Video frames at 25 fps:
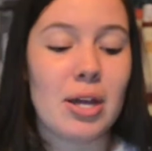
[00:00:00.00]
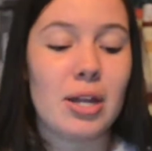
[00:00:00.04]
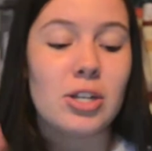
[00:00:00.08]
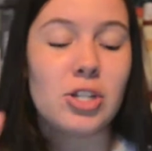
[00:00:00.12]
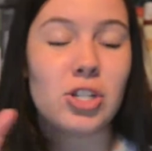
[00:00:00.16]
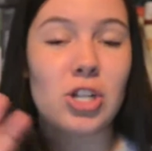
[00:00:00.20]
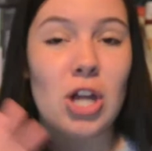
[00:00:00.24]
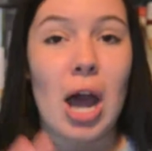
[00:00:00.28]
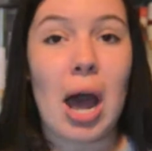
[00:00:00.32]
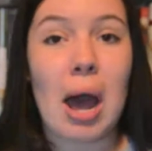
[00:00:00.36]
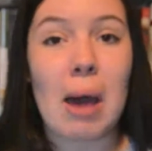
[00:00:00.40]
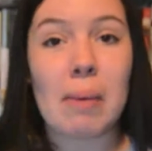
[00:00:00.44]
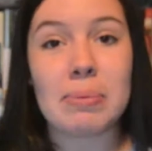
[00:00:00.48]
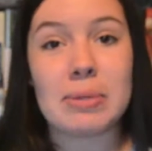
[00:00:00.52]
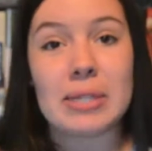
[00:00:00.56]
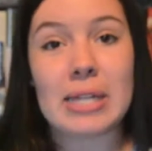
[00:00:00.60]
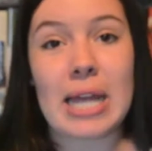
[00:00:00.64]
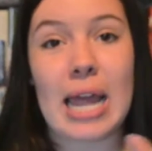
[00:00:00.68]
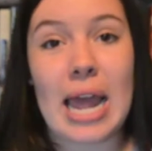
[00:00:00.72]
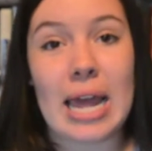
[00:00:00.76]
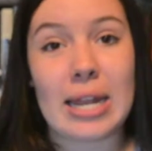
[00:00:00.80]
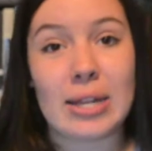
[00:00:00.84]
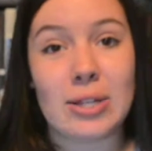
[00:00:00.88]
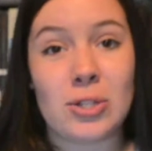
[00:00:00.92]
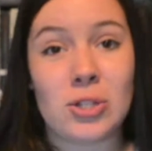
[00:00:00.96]
Chubbs,
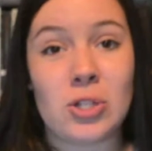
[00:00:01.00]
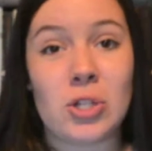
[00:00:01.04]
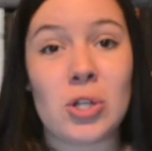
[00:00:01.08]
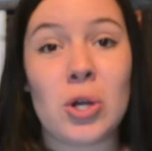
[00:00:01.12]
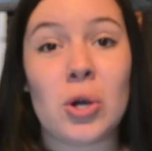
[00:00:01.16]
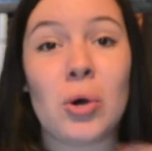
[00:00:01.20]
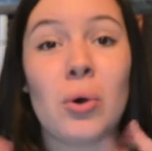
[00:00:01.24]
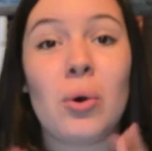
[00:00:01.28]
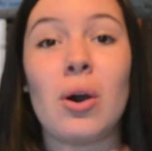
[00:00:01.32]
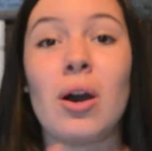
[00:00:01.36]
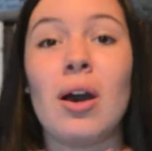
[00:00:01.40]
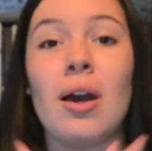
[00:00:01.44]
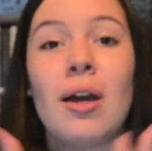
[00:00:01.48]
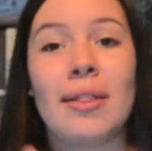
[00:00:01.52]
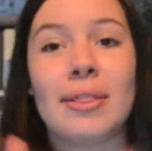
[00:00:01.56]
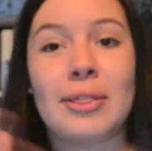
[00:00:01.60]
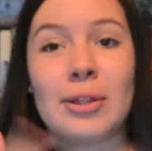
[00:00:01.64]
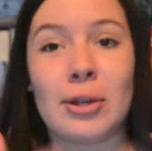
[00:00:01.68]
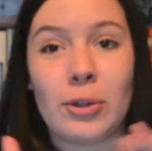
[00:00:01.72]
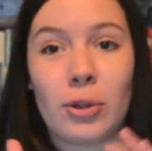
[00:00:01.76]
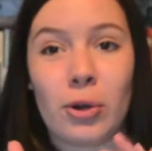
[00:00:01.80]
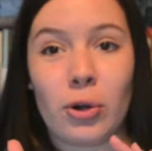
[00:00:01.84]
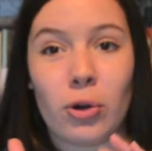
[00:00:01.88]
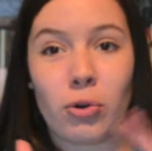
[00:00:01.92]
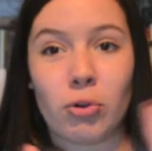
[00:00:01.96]
and Zoo,
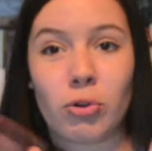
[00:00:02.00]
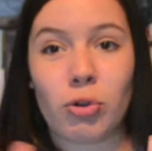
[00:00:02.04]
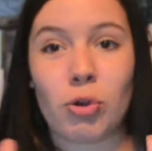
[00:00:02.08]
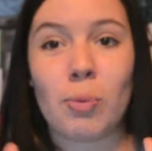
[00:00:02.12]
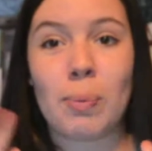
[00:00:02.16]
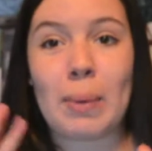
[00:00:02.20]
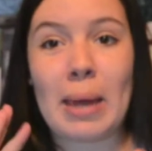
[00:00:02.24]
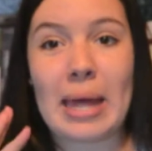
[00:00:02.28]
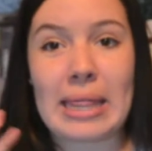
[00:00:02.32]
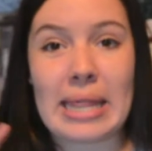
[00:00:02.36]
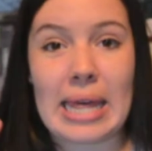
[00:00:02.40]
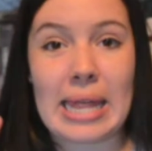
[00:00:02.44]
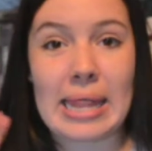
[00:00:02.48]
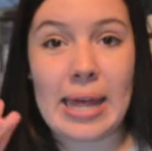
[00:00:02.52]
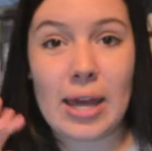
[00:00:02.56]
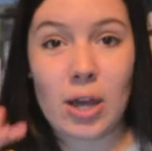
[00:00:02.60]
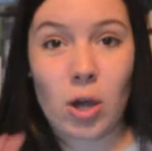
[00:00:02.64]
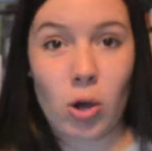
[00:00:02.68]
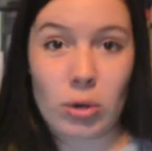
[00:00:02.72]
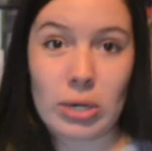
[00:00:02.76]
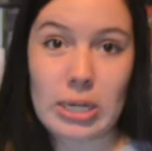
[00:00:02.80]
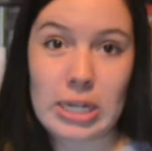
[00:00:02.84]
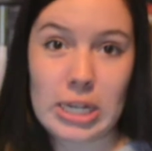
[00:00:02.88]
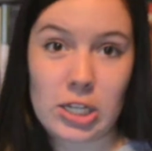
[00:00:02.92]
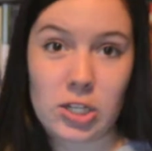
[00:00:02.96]
their little group, and then they go
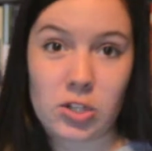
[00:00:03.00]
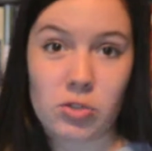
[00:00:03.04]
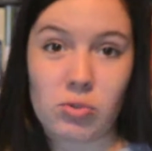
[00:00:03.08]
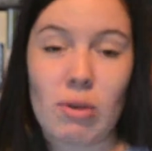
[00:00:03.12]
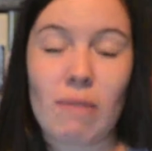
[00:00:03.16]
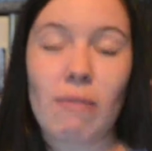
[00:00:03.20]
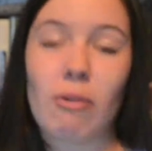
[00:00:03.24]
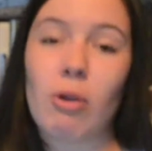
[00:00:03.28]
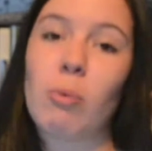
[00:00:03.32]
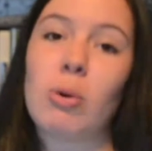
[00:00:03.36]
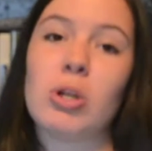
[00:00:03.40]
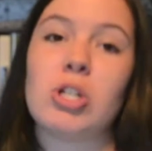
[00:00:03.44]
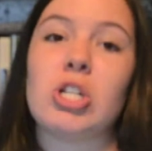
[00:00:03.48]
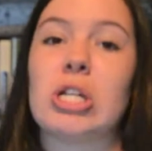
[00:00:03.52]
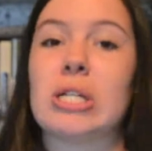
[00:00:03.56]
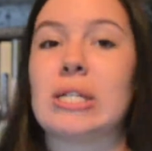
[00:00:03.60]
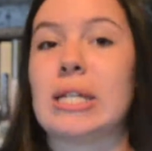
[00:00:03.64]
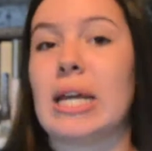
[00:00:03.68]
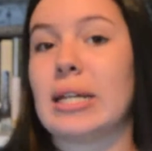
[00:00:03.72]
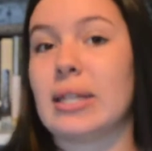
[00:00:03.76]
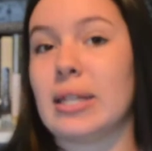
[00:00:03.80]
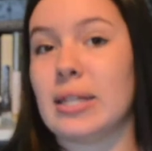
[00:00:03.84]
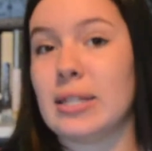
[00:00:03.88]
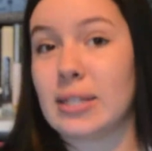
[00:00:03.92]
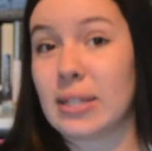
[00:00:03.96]
to East River, which is
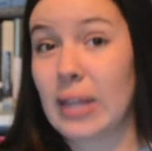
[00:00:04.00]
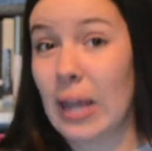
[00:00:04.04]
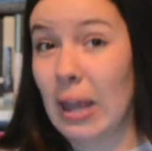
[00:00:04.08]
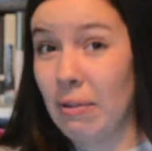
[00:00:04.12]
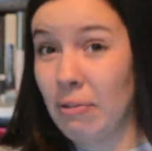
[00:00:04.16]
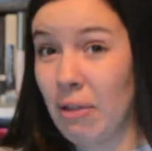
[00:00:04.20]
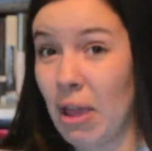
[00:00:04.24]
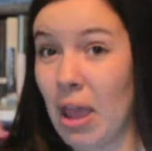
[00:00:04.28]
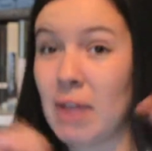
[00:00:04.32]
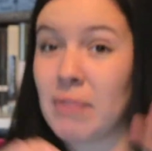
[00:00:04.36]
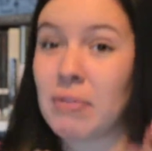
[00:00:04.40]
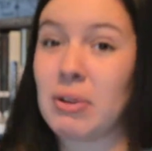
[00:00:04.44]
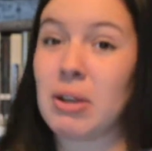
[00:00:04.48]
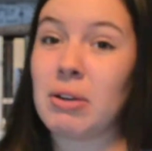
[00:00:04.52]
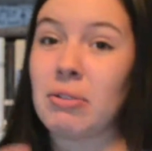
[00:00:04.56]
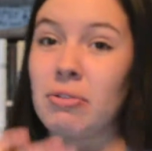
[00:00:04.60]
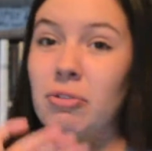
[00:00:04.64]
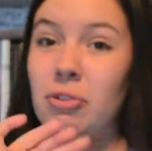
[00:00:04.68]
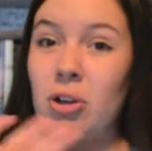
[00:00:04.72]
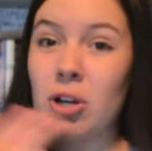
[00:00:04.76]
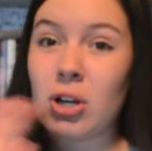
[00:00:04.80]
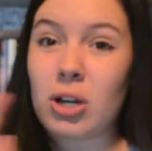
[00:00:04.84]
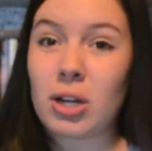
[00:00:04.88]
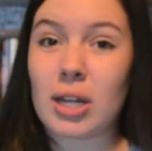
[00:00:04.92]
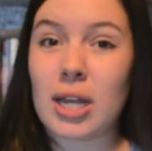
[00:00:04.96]
like the safe haven
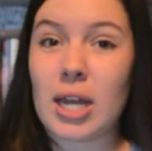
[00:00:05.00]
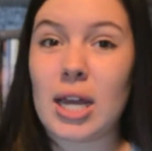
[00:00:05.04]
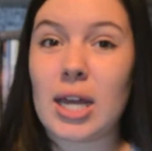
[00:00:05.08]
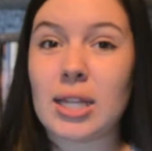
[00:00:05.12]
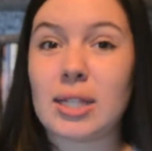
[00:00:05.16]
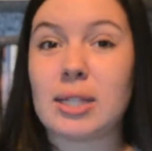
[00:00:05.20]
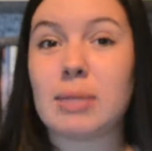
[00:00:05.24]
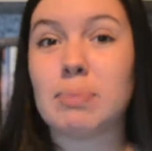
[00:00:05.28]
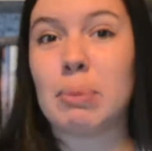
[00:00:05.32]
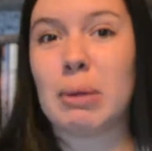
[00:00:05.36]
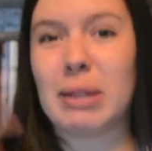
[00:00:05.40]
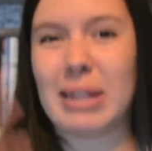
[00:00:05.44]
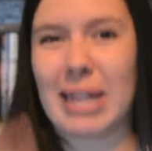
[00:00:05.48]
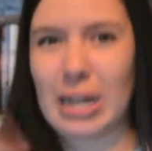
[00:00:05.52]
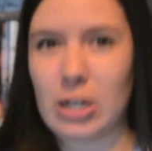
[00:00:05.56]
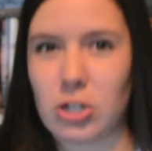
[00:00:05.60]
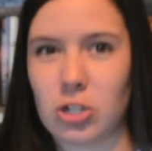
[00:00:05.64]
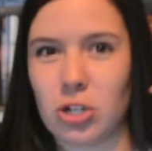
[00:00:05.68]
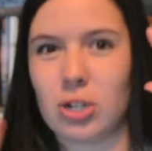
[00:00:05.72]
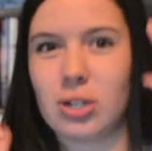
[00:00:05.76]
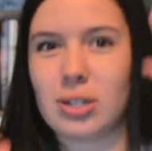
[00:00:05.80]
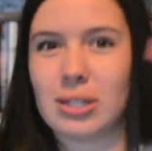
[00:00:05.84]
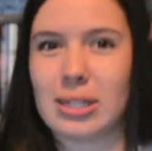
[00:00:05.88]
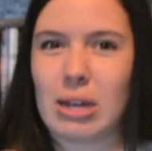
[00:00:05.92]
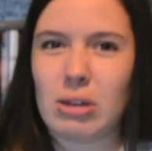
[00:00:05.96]
for kids, but then
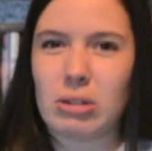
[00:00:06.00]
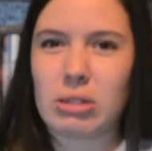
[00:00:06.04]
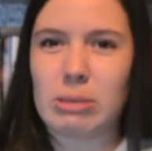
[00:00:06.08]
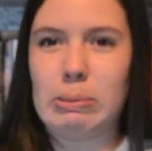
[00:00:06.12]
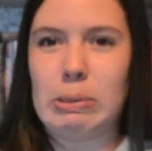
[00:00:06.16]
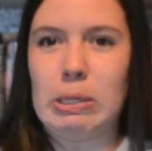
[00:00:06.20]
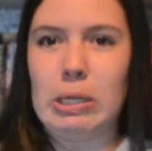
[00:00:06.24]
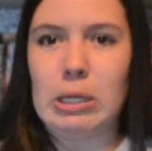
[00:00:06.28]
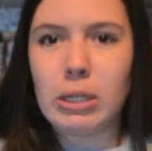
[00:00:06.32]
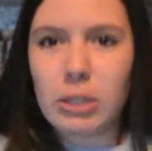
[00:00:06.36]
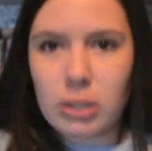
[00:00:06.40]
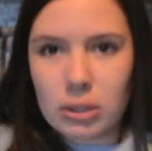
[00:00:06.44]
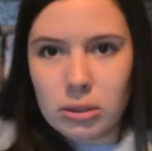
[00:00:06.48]
turns out to be,